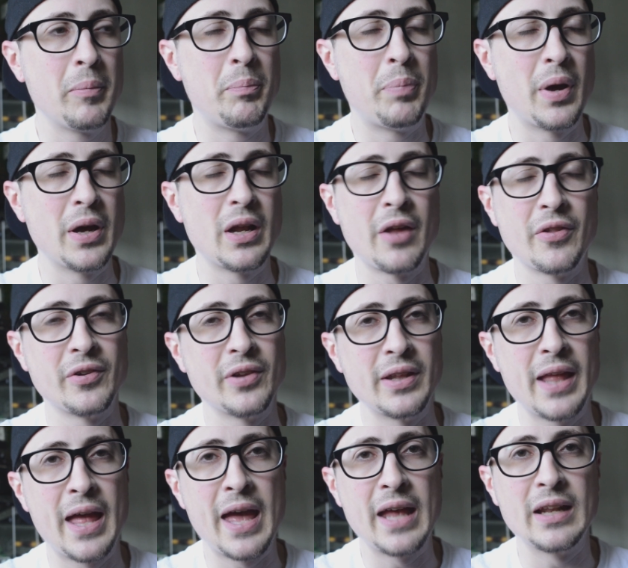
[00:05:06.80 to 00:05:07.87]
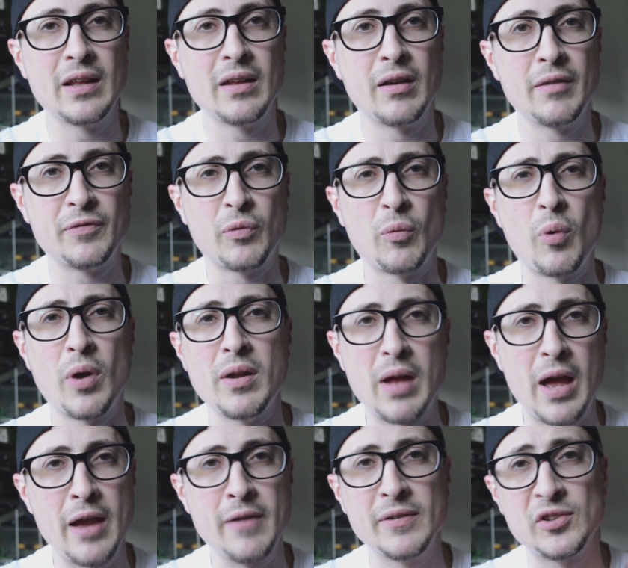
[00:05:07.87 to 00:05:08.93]
But other than that, from what
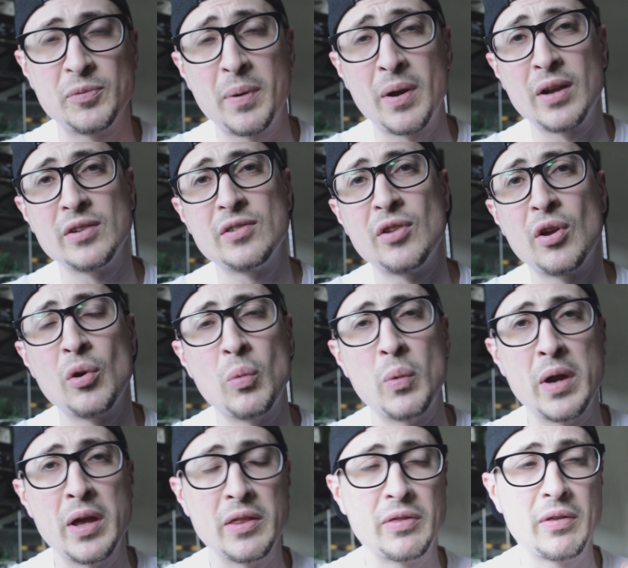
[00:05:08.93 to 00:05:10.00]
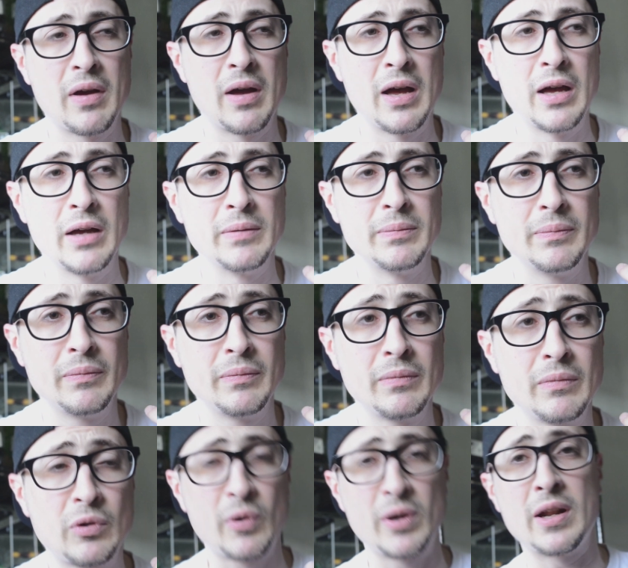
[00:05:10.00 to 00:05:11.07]
I've experienced though with
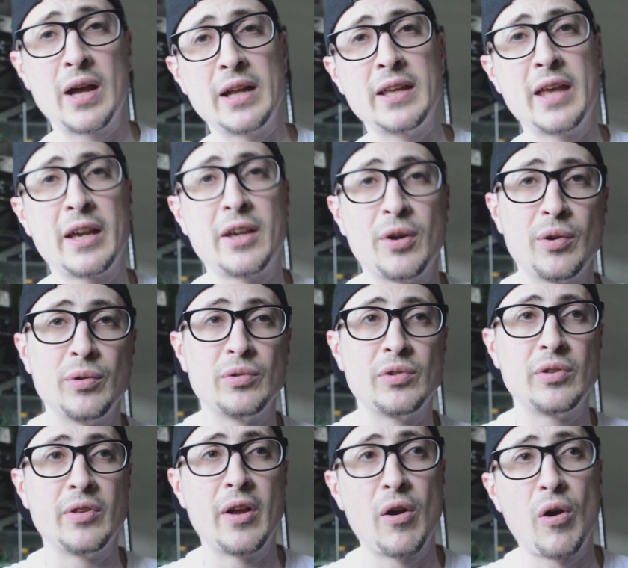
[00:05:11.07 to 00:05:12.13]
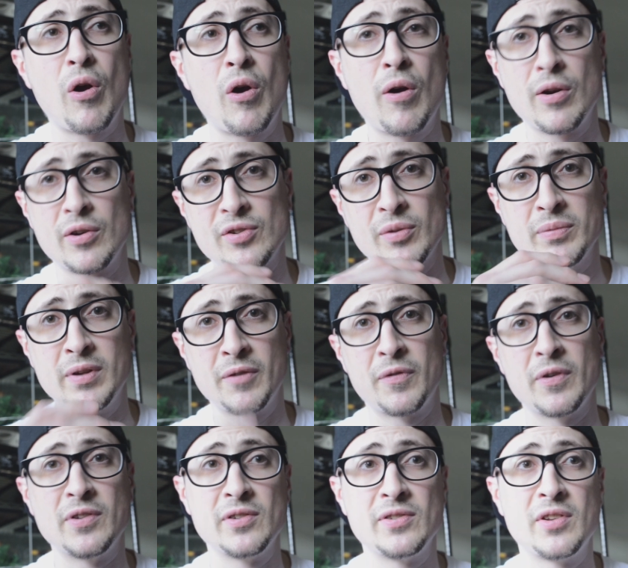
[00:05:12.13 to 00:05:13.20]
green-eyed geckos, there are some
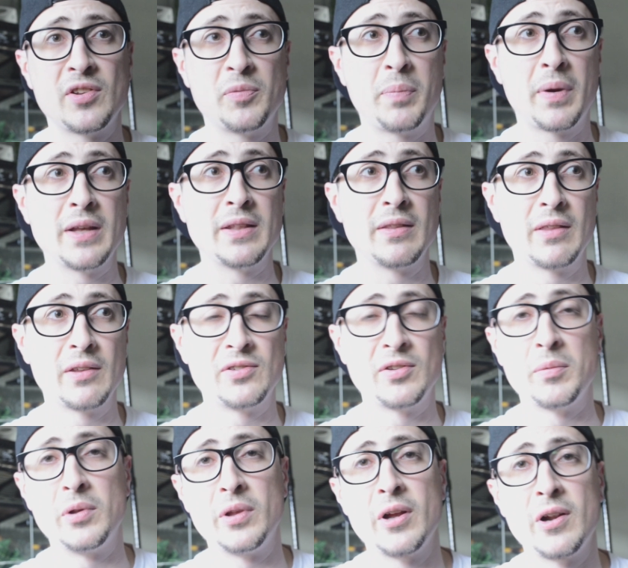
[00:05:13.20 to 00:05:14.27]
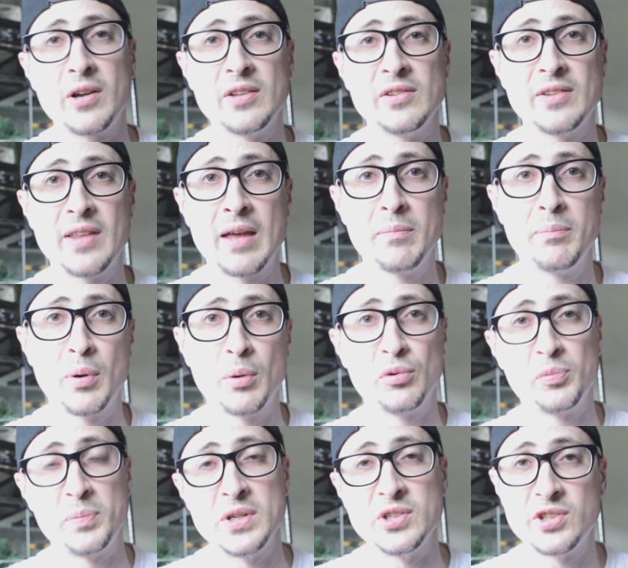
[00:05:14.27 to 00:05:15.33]
differences despite the similarities that both
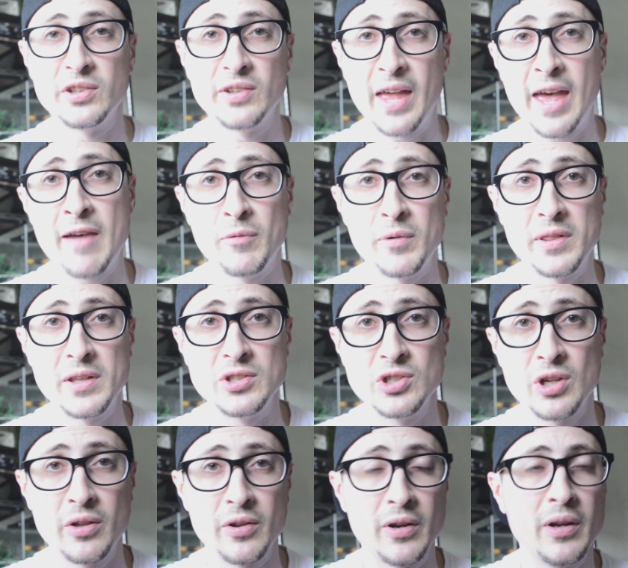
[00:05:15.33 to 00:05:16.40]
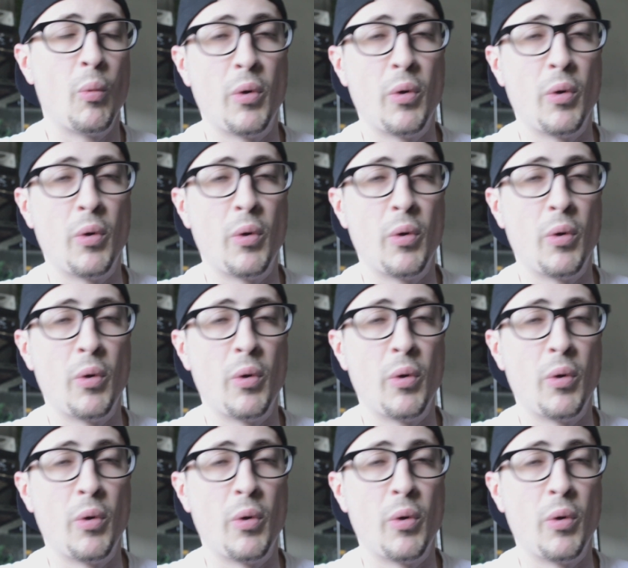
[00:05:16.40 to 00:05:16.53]
species have with each other.